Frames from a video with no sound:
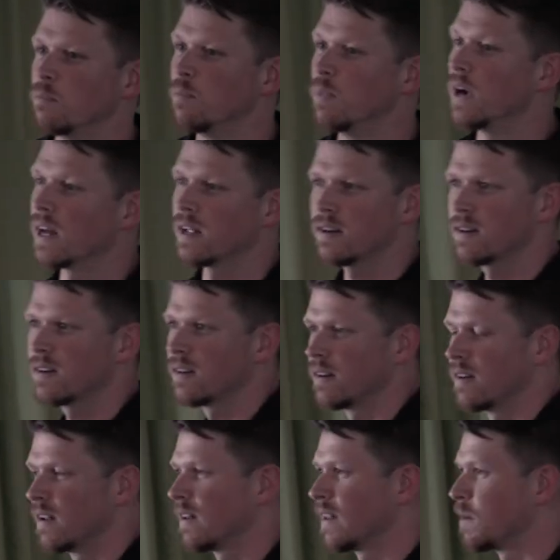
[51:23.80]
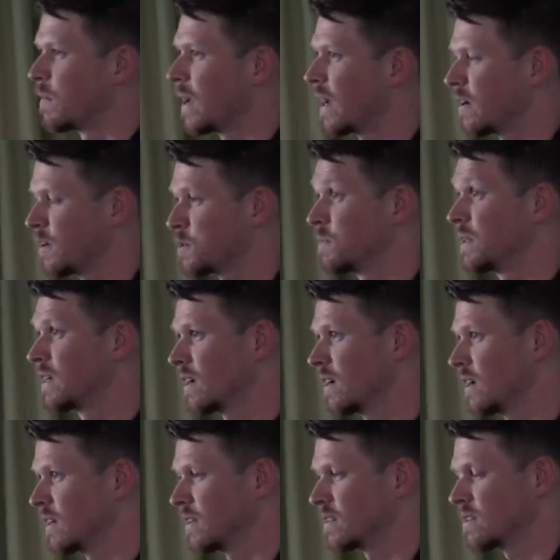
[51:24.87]
But none of that matters
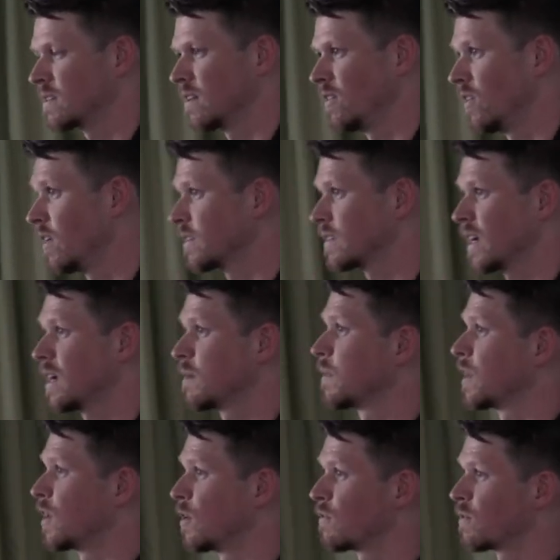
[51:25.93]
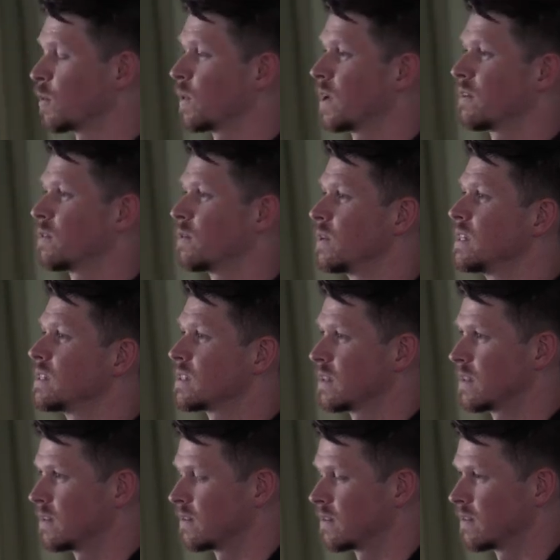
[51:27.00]
because a long time ago, for whatever
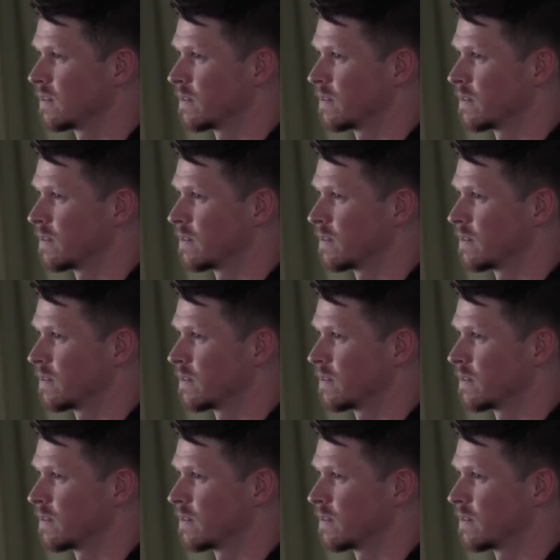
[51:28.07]
reason,